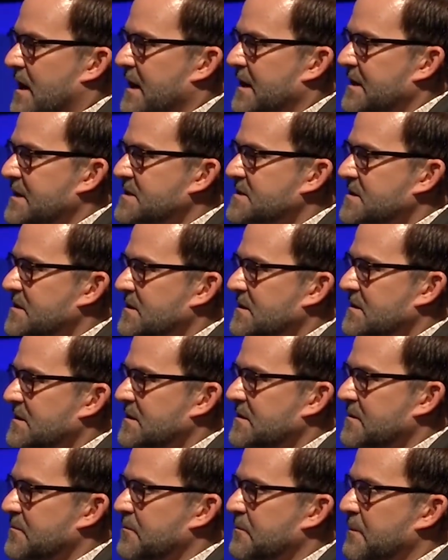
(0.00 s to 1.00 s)
And he's
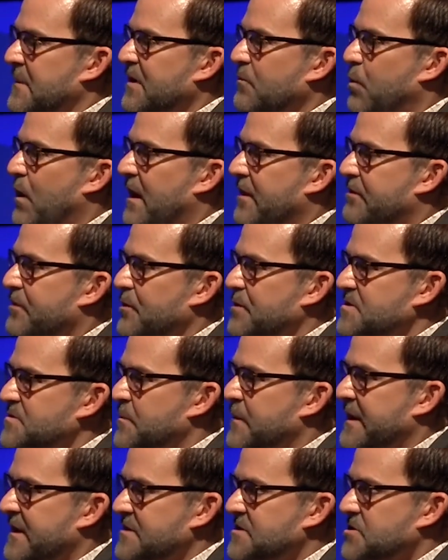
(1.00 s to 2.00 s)
midway through
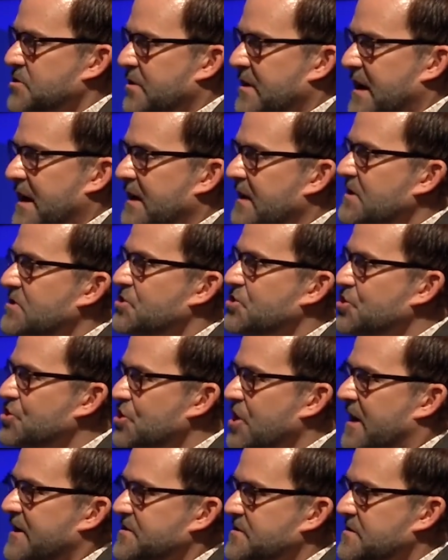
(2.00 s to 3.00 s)
his ministry and he's
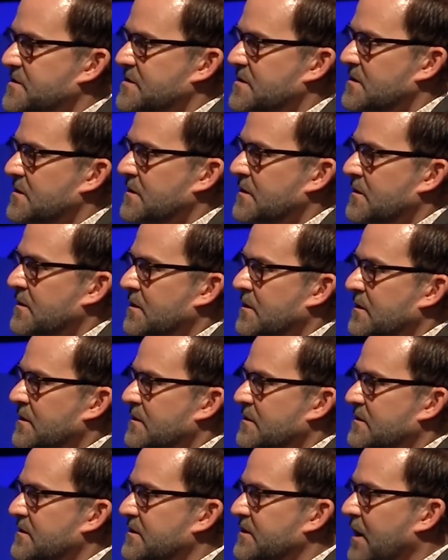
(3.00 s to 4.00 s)
just
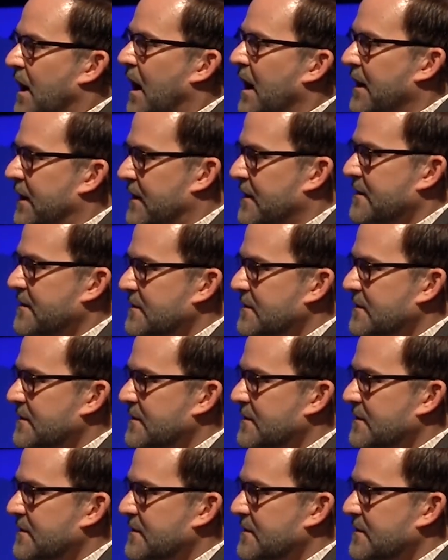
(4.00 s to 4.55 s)
done.